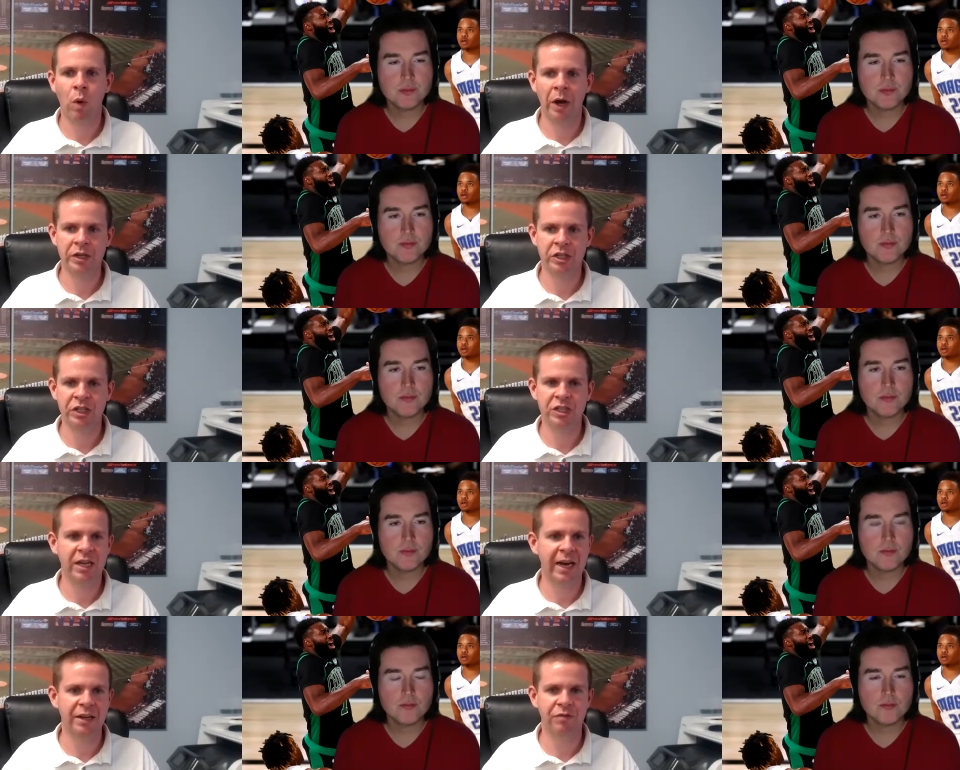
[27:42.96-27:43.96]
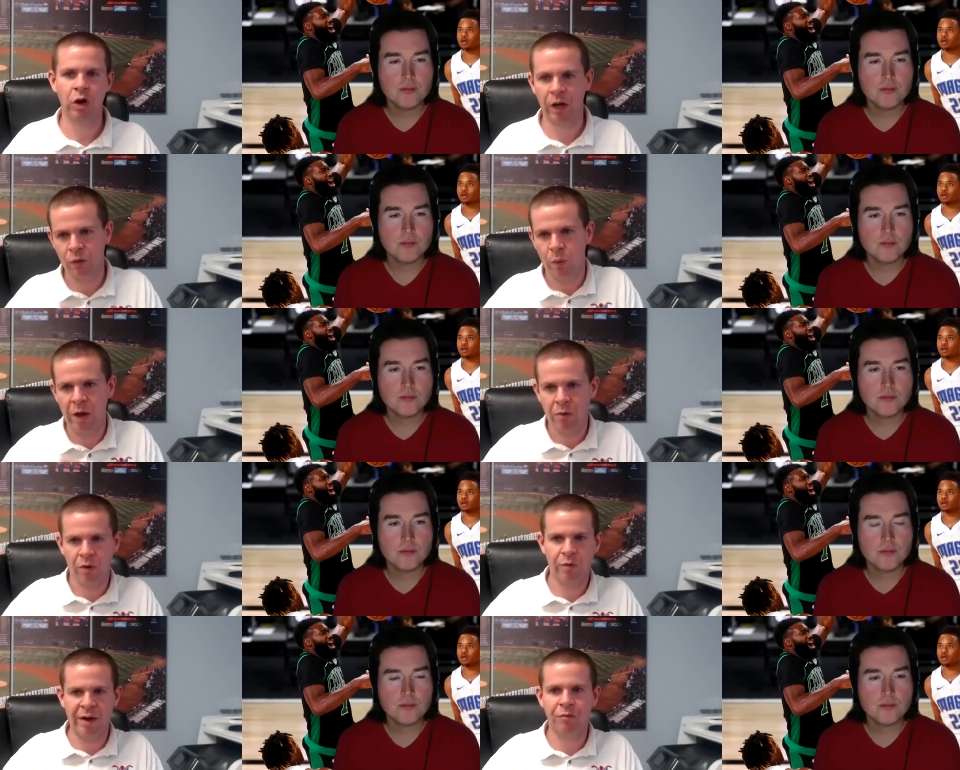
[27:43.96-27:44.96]
Speaker 1: one just kind of got in the way where a
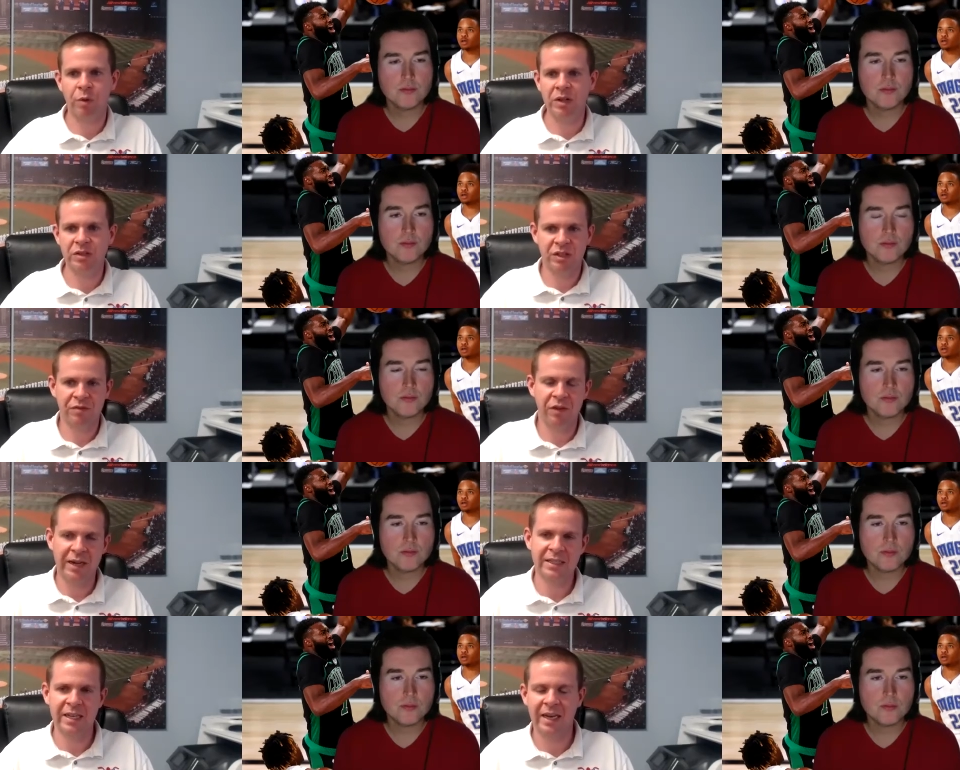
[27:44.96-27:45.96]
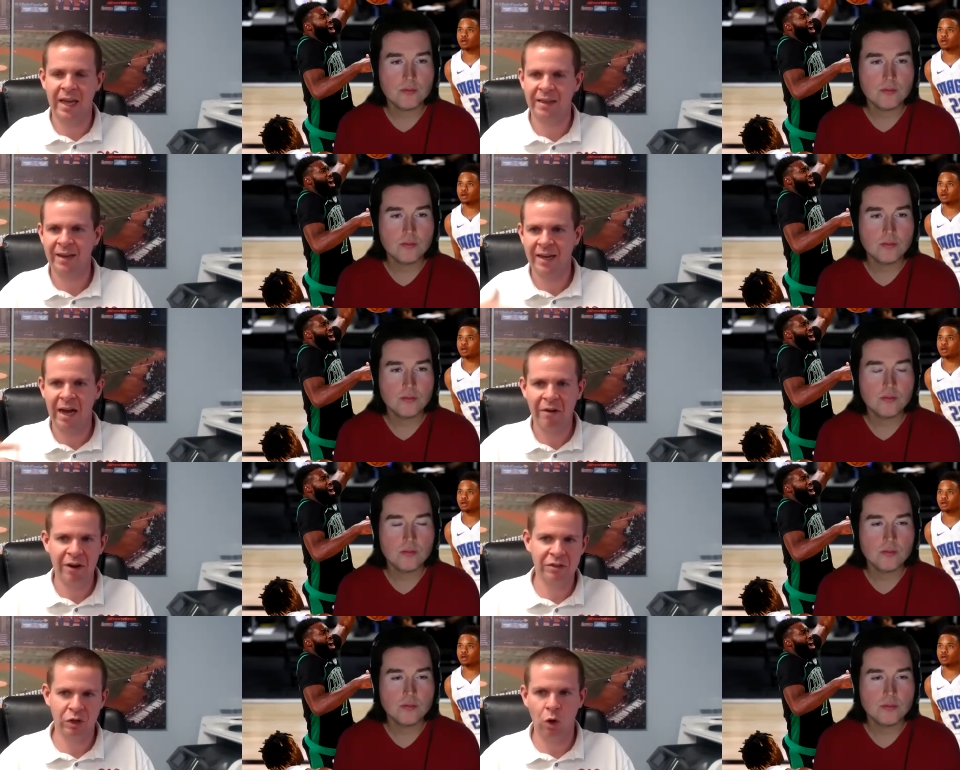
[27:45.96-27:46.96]
ref was deflected and it counted
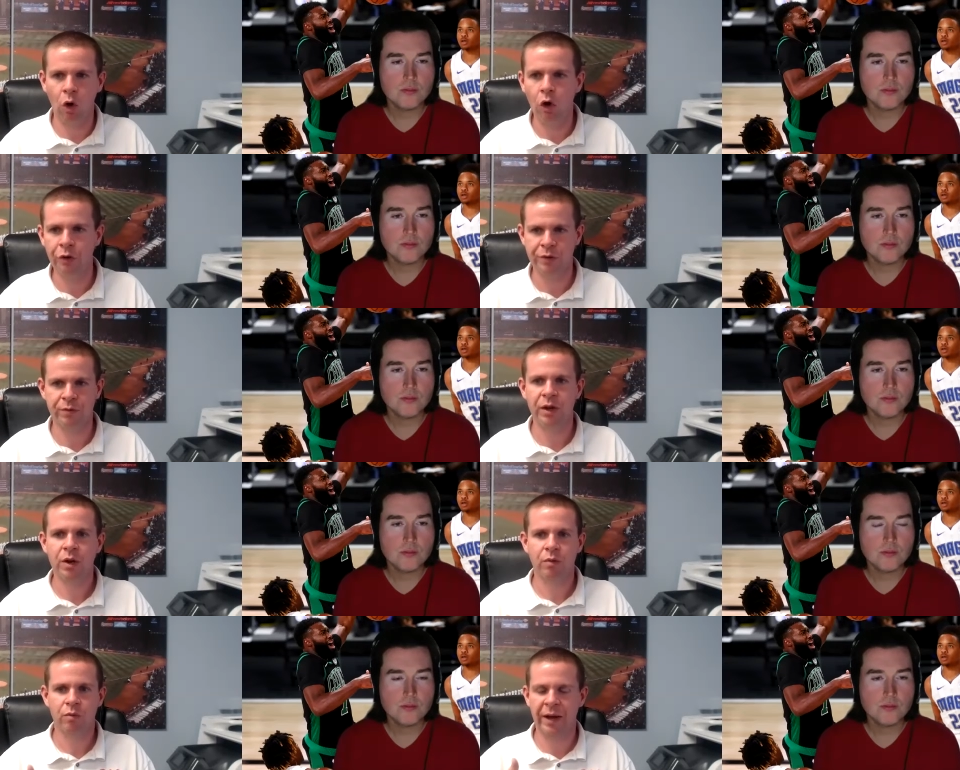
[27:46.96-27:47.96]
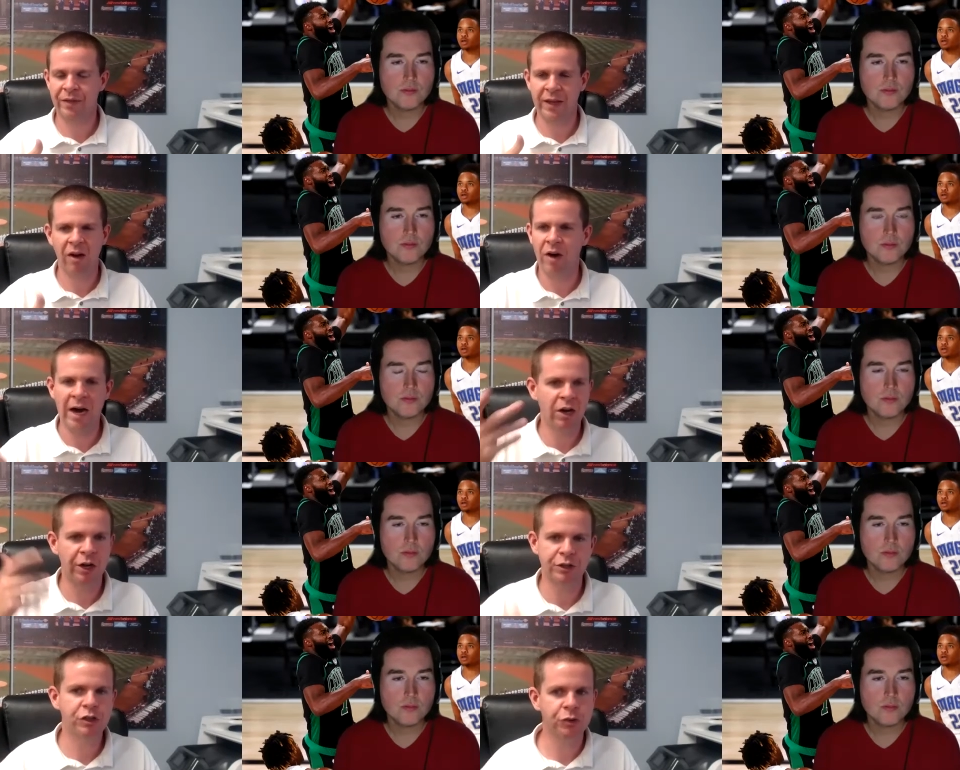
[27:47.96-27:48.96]
as a goal and I think Halak
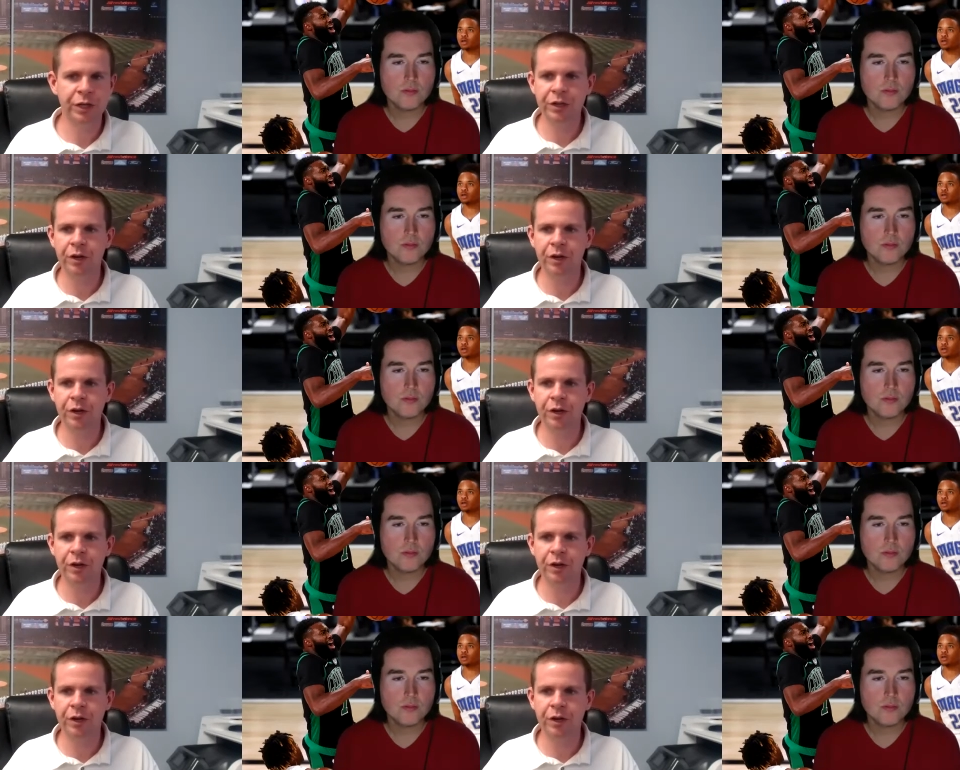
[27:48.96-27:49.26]
got screened